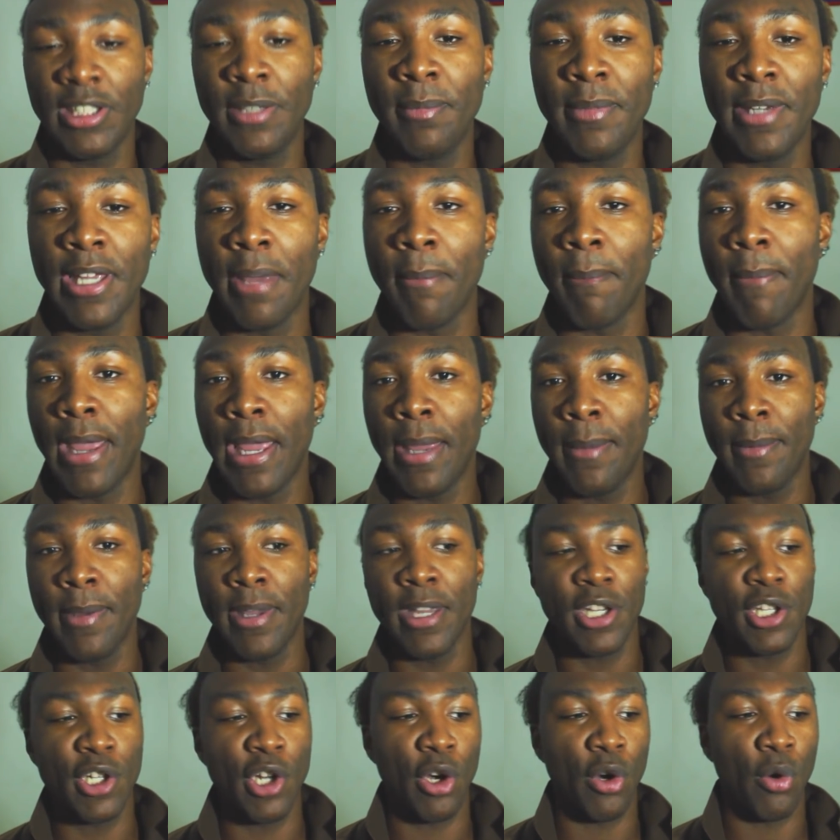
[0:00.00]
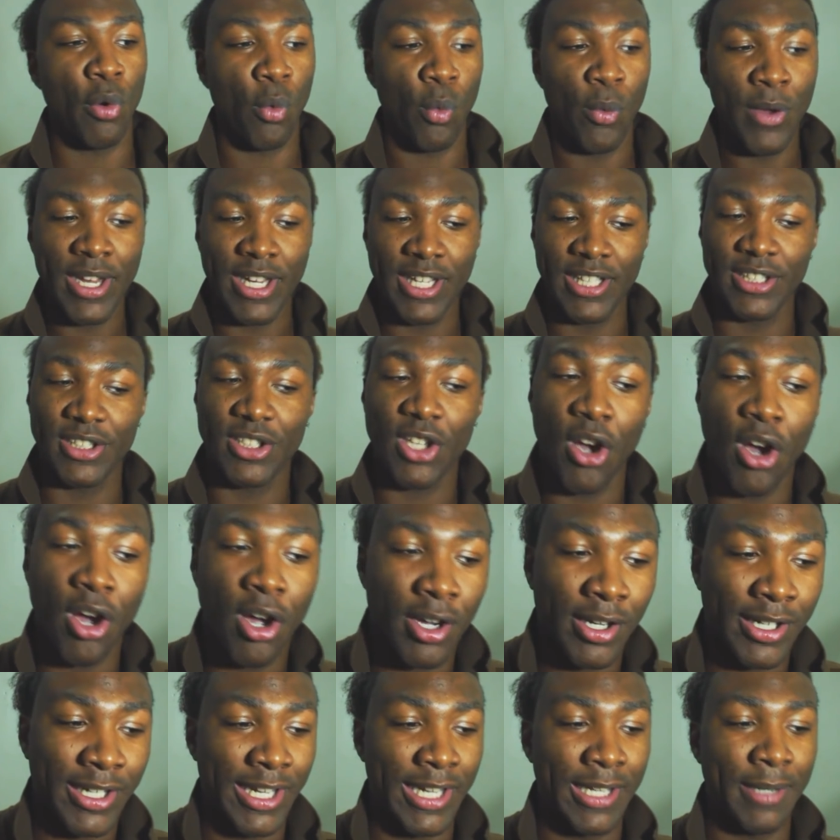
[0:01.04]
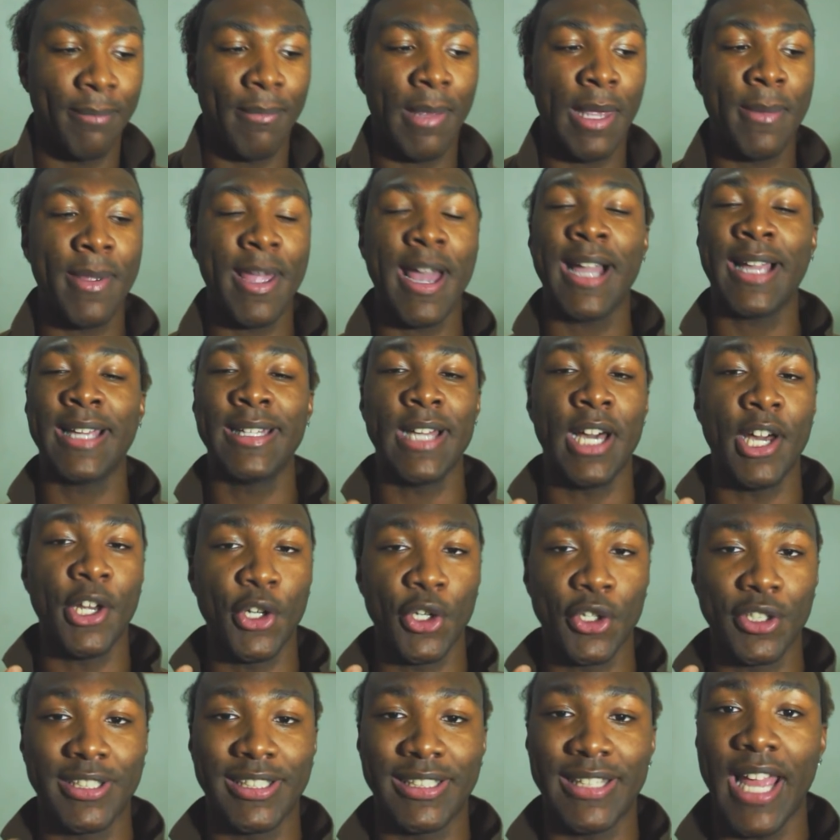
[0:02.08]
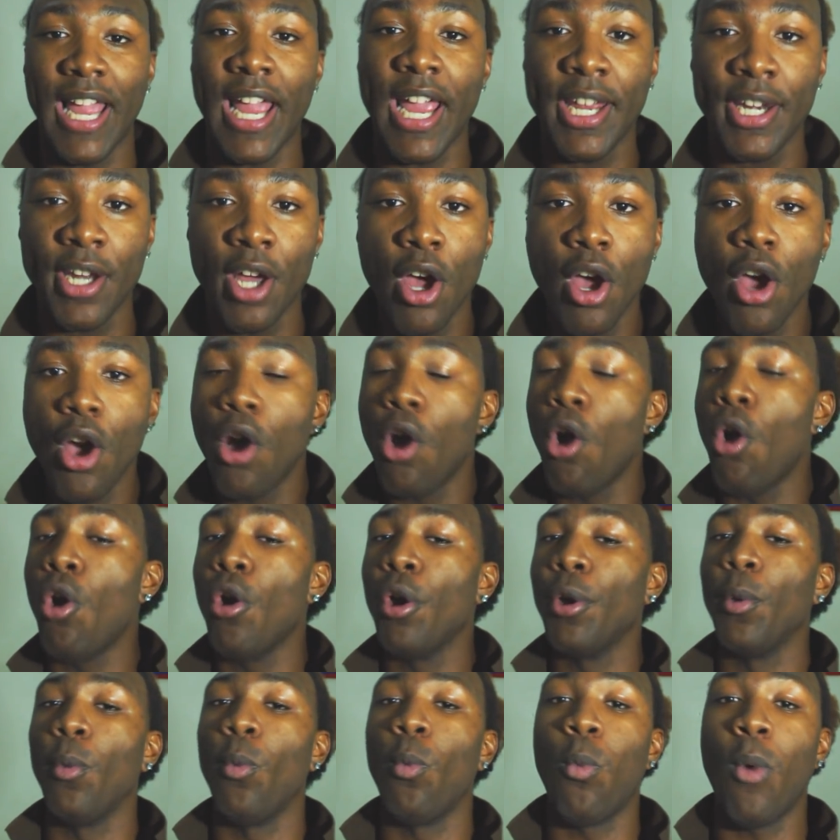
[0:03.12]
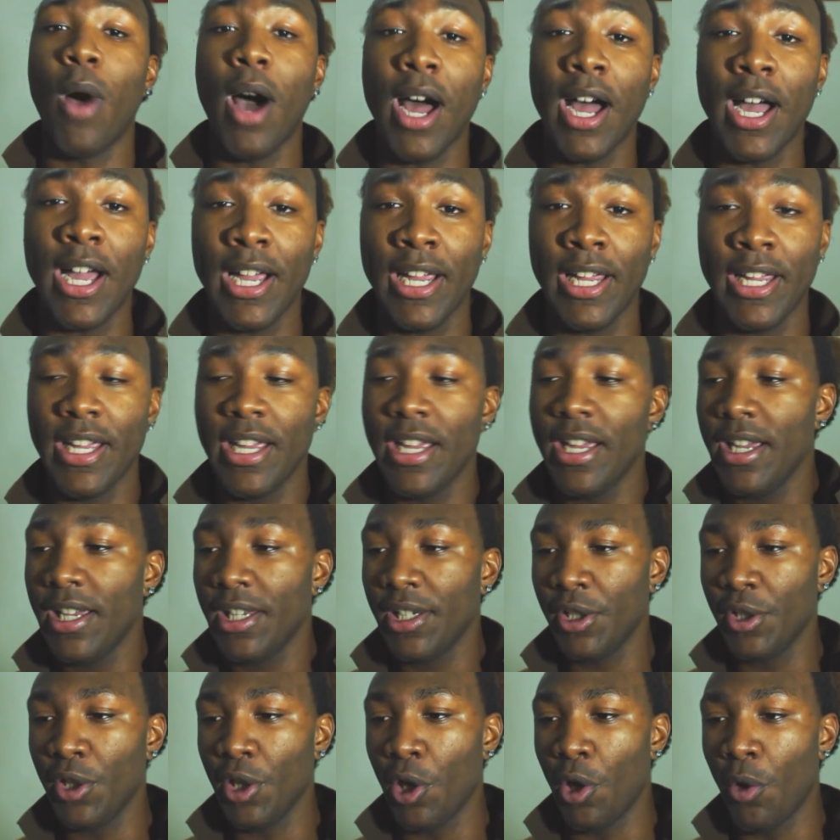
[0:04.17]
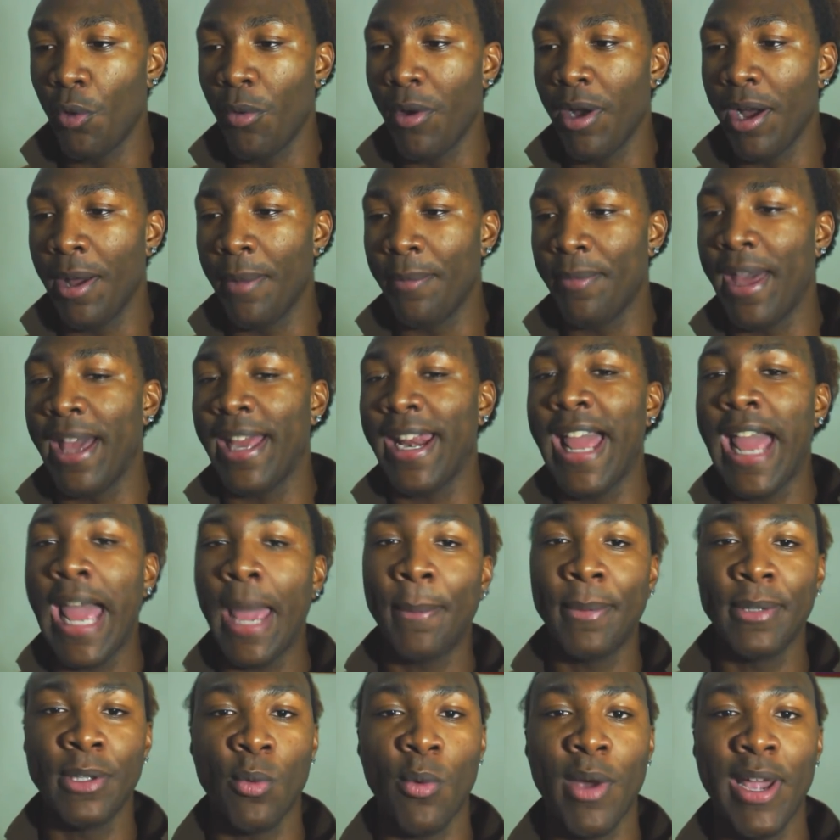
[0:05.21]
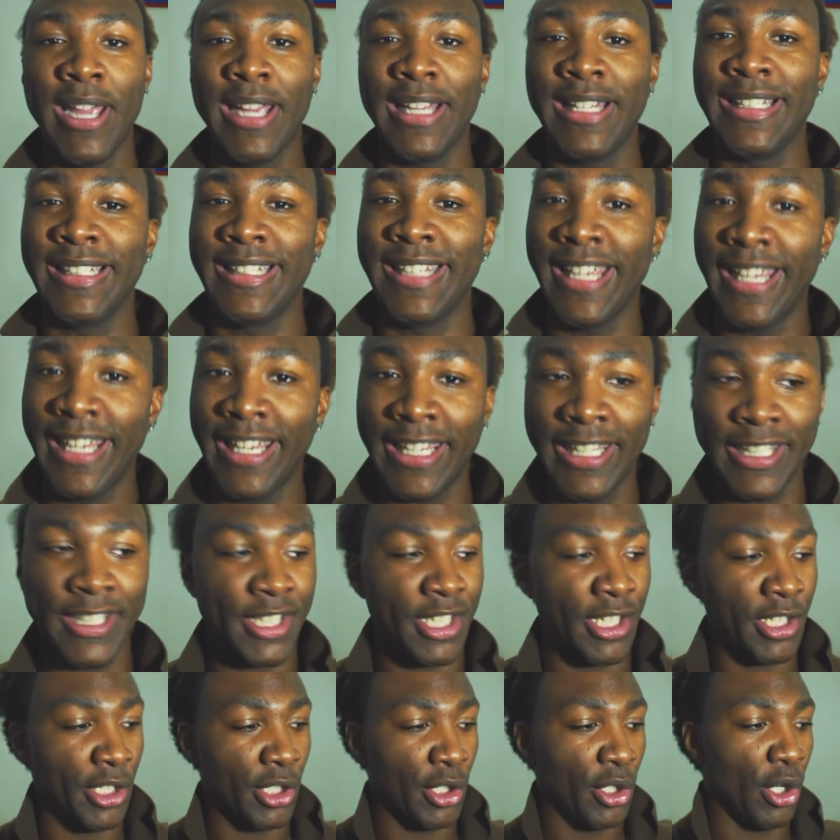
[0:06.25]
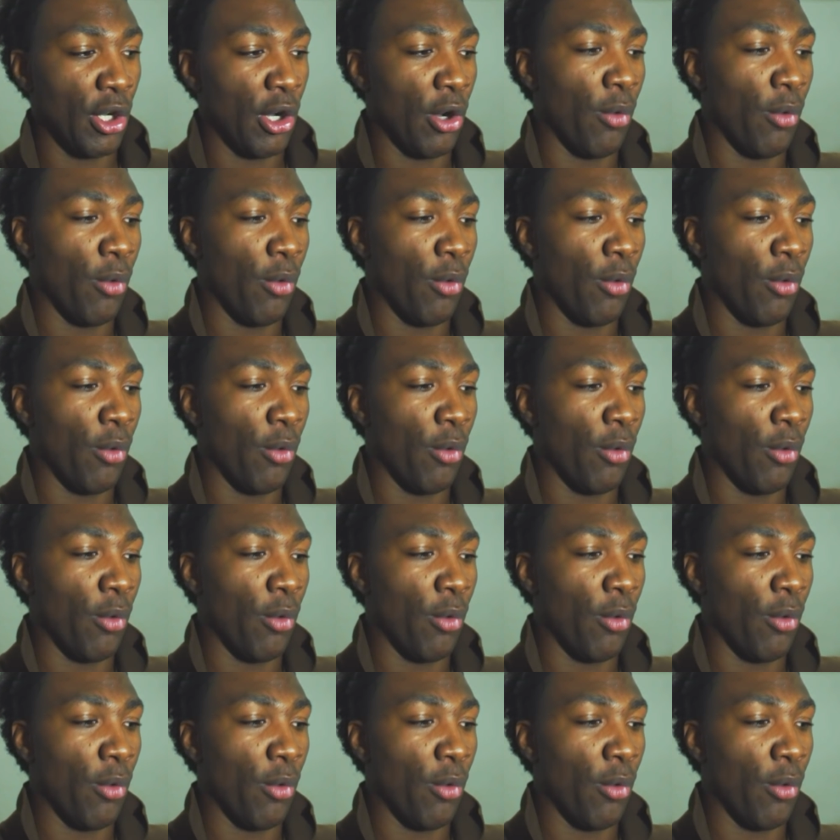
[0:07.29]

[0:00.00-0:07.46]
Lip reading: to me, and maybe we can talk, and maybe I can understand on why that happened the way it did.